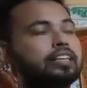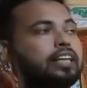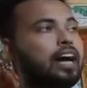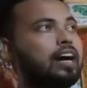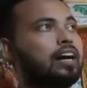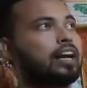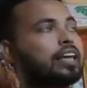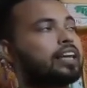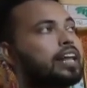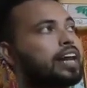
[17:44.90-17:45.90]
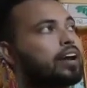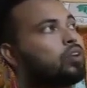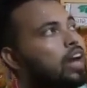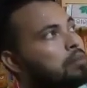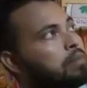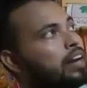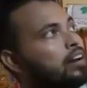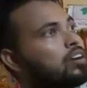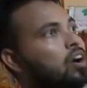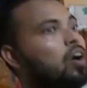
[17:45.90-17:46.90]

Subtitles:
in a regular manner,